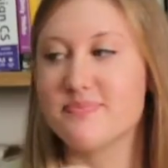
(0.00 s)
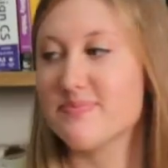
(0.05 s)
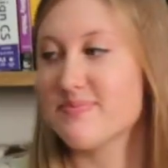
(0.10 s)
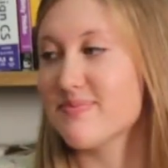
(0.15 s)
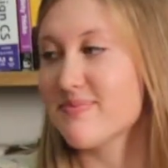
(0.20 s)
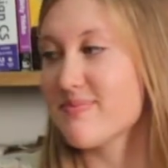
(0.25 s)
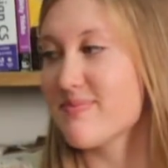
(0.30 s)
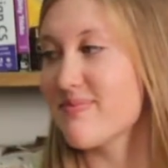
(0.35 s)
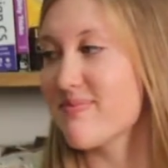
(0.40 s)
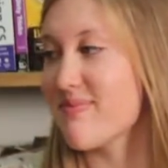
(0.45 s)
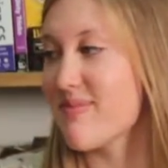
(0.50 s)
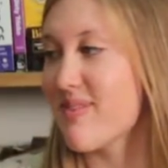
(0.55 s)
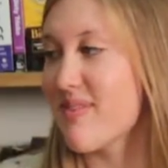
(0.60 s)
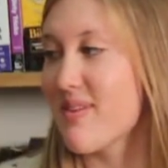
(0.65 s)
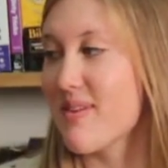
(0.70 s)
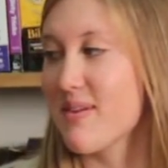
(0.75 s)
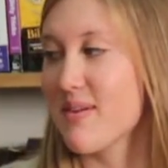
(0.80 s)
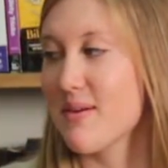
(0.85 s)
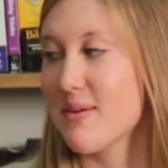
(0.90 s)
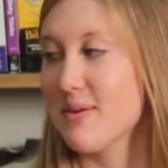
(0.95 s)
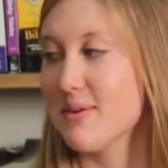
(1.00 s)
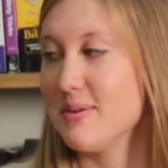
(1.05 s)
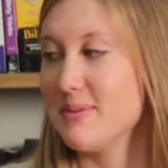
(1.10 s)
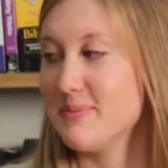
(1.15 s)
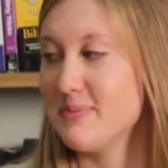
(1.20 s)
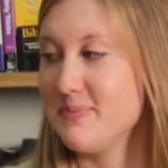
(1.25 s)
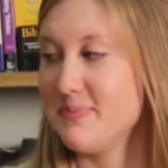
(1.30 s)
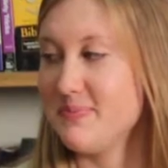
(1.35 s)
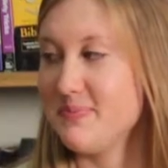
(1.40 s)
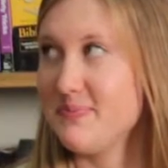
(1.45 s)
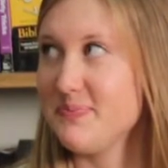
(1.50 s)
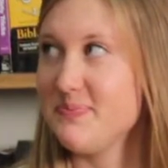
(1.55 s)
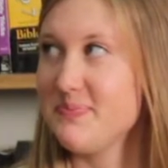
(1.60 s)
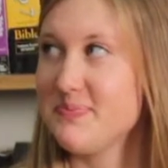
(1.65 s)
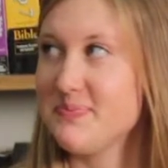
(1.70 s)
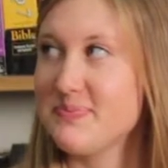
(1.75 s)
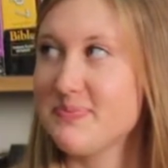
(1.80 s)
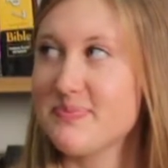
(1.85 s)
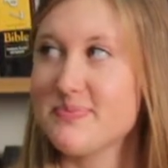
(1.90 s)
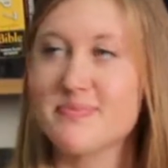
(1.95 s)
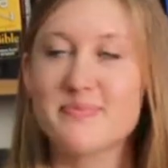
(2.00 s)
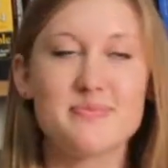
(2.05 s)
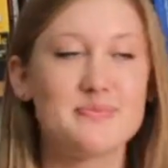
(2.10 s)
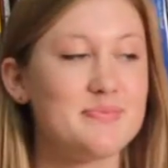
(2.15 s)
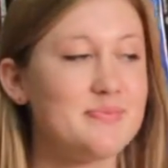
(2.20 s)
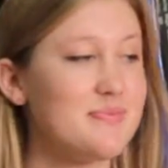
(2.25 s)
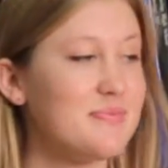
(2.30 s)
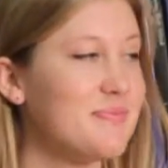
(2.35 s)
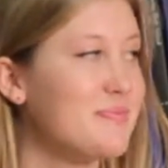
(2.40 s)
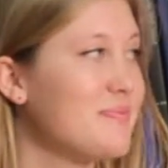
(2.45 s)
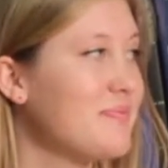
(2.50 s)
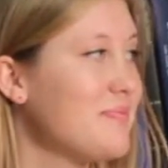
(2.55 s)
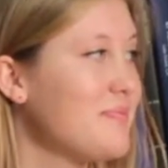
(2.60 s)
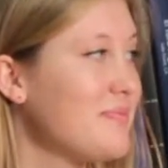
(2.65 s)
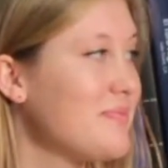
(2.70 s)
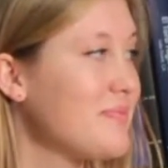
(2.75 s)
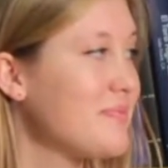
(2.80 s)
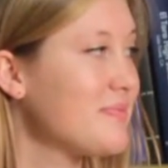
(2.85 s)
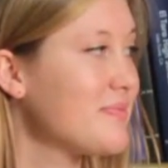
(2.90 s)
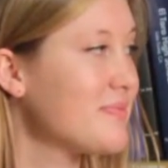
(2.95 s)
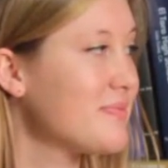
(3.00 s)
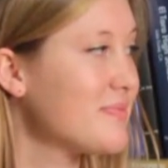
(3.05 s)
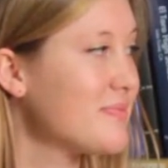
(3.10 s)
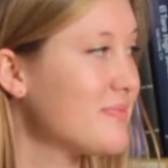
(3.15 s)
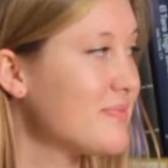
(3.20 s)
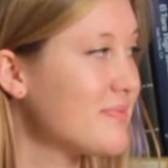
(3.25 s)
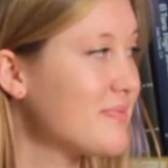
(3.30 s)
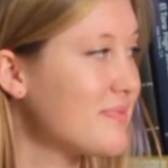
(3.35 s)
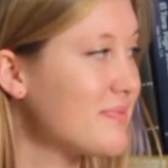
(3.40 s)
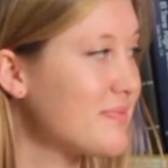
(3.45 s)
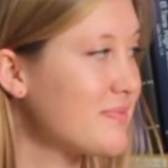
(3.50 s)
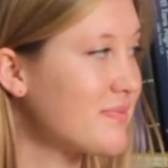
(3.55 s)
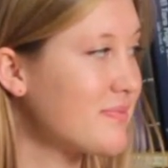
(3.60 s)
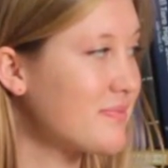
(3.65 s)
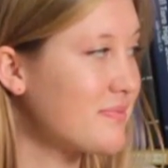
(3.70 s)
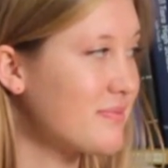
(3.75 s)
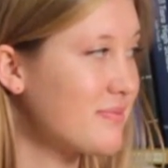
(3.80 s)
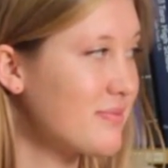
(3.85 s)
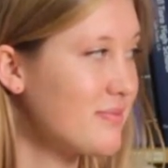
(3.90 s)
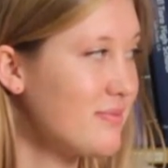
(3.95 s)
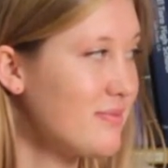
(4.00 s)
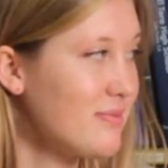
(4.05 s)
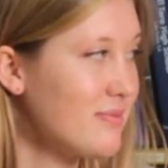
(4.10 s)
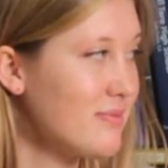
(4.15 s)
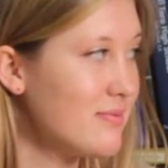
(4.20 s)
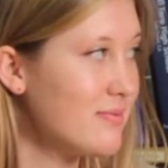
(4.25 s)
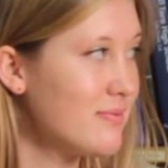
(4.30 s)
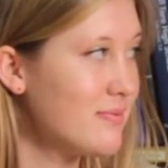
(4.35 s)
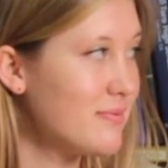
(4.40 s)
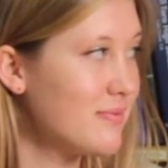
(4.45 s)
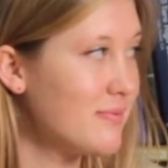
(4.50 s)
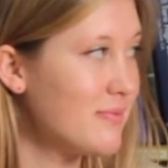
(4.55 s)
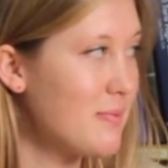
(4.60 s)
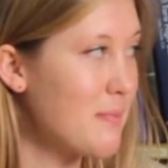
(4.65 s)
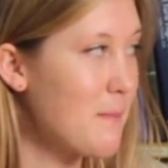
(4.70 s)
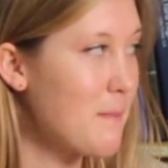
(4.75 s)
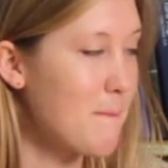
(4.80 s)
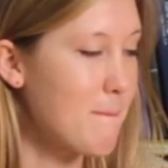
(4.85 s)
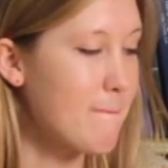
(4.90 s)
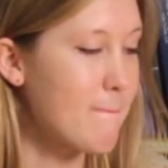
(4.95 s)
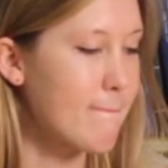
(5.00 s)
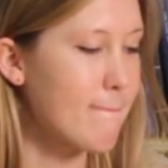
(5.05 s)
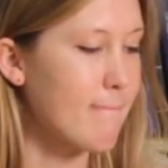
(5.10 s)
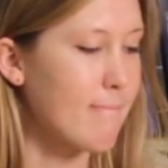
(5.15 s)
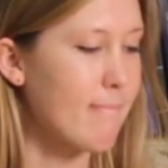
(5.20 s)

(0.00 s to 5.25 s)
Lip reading: This person isn't speaking.